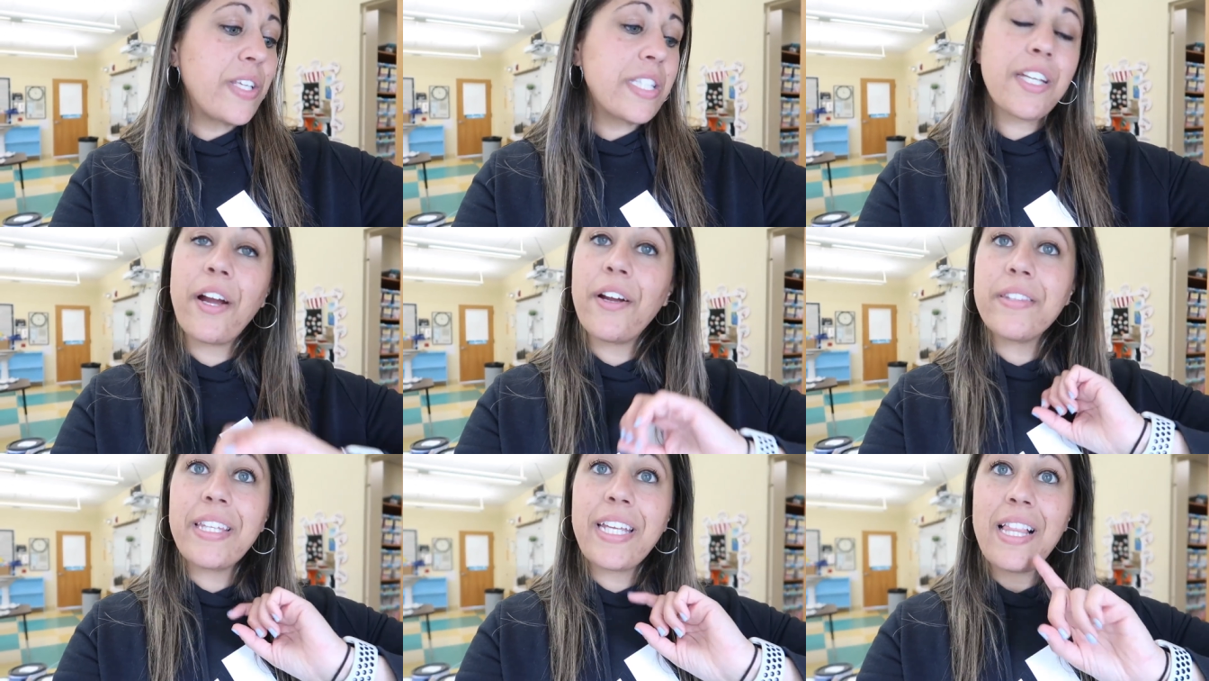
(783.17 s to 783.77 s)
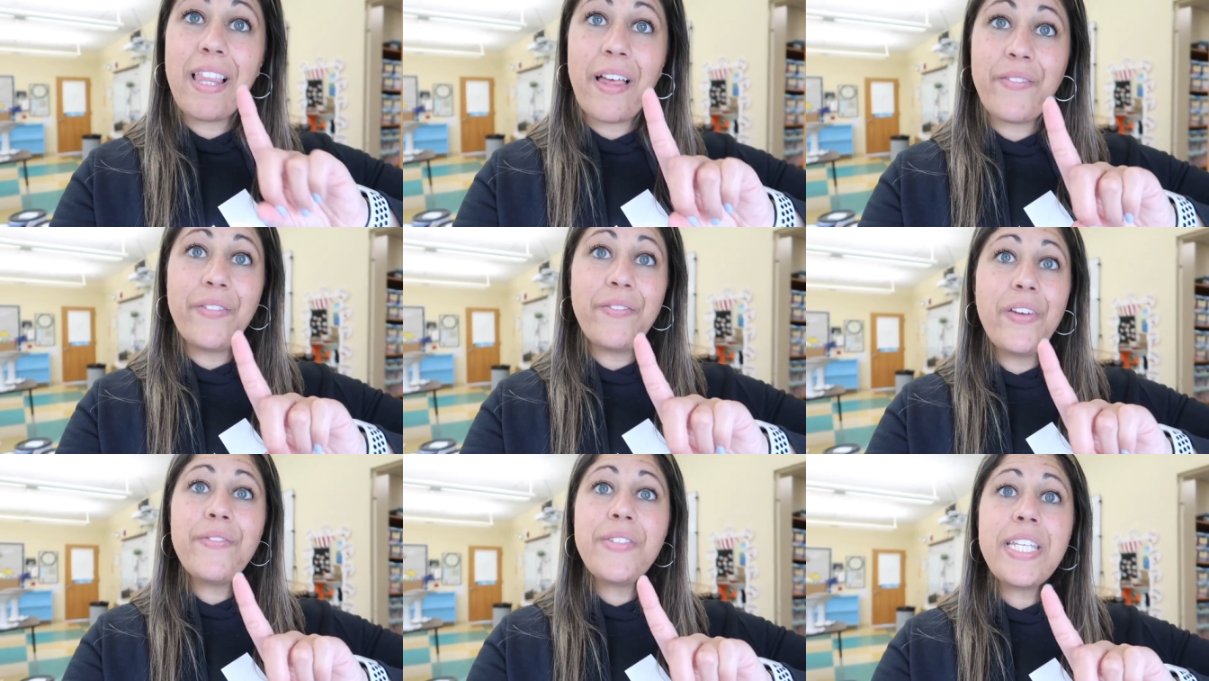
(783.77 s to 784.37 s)
It's currently
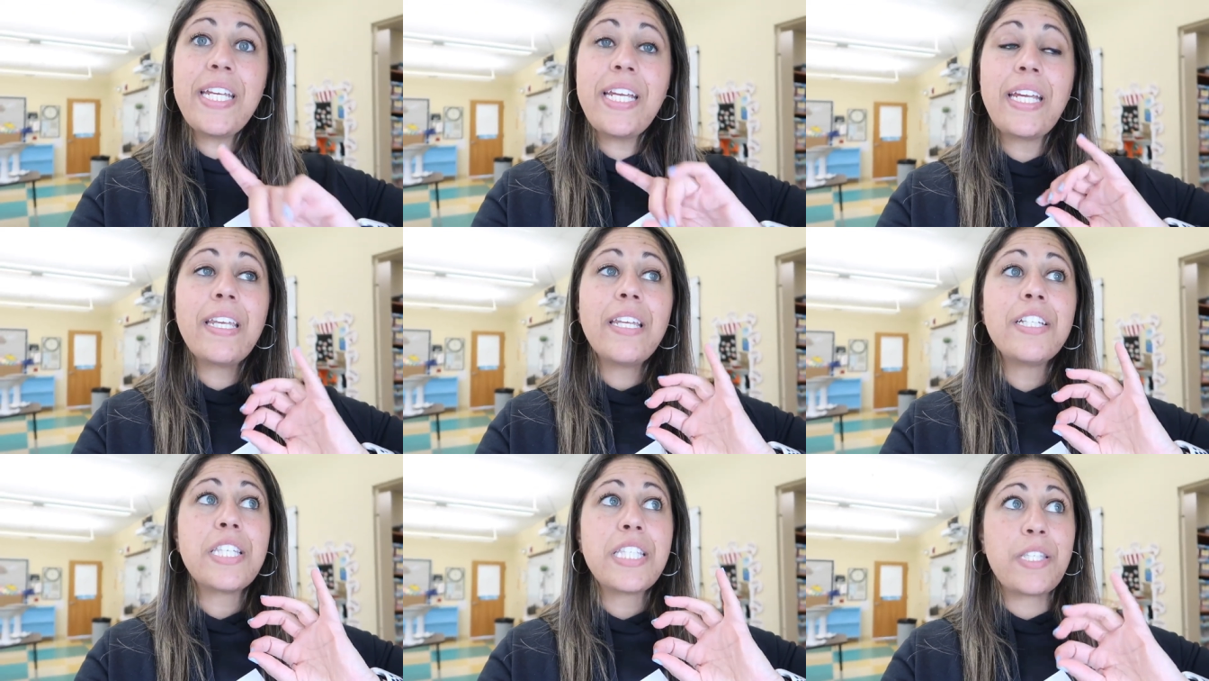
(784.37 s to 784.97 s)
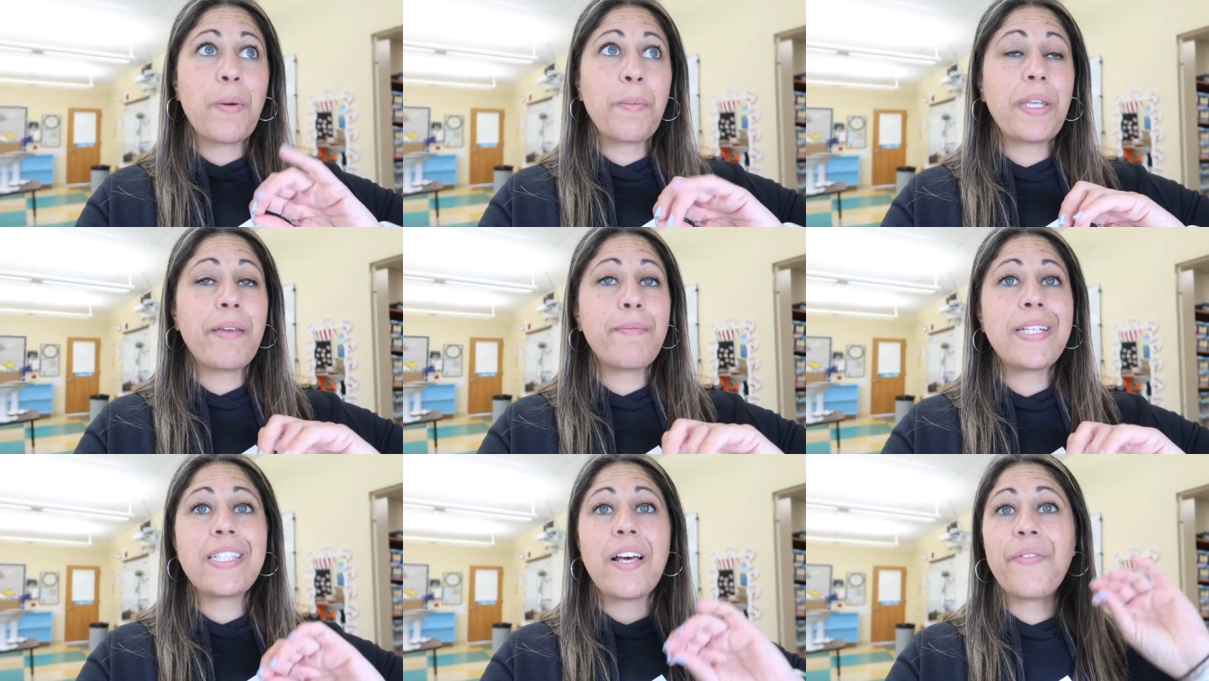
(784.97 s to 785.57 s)
11:15, so I'm gonna
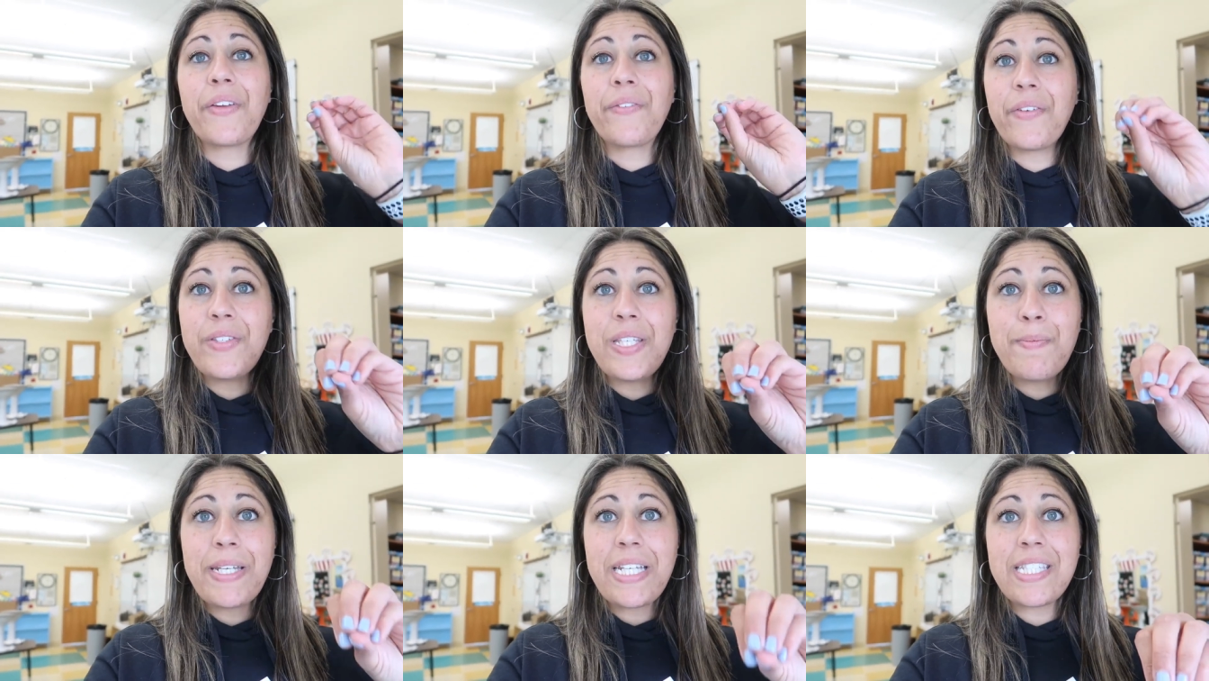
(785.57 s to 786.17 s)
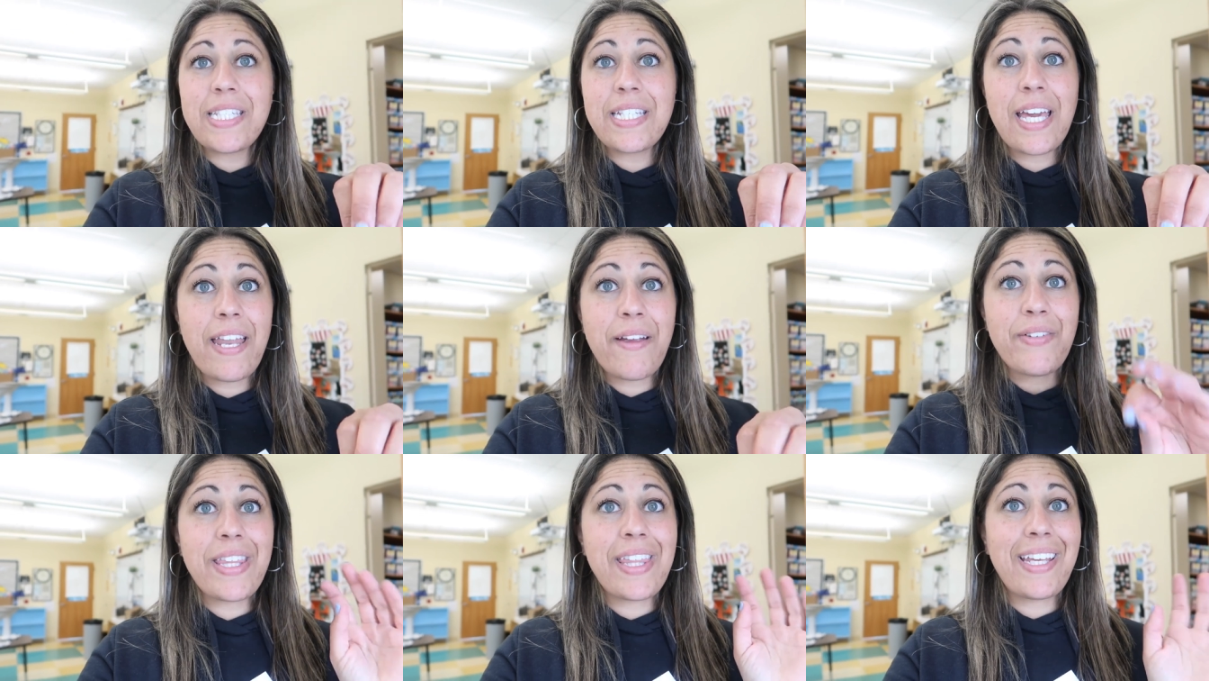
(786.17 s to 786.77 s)
give myself like 15 minutes to get
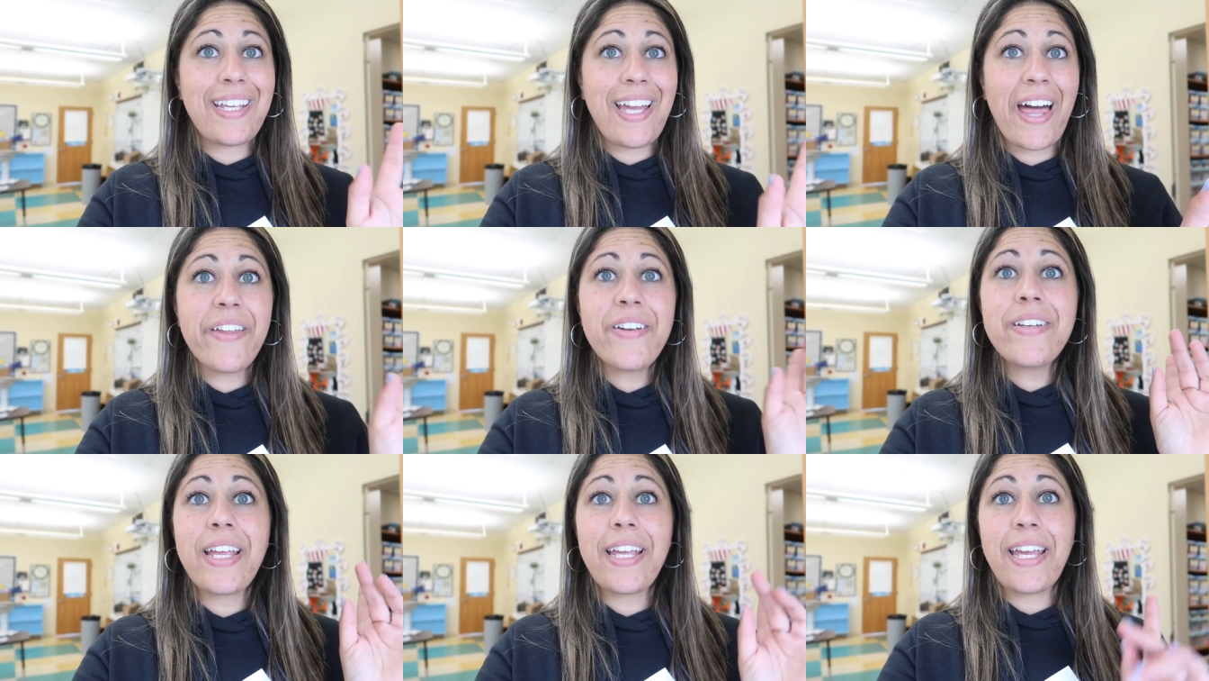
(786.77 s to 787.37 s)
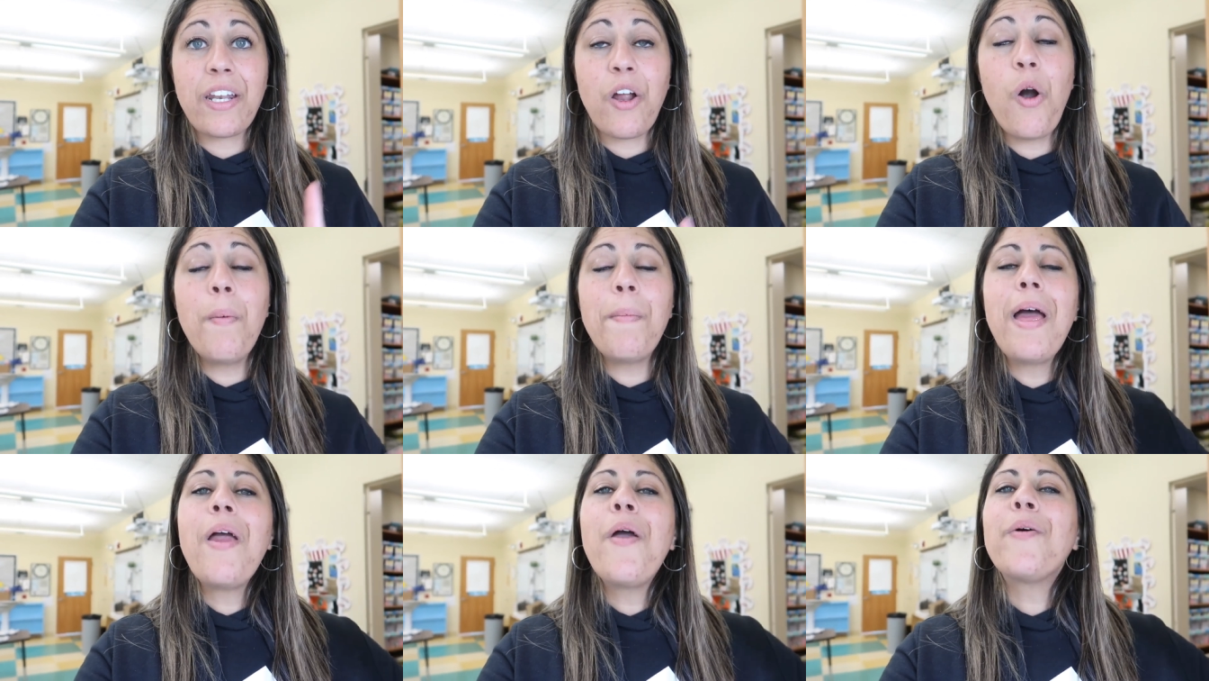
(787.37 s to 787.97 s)
everything gathered and get home,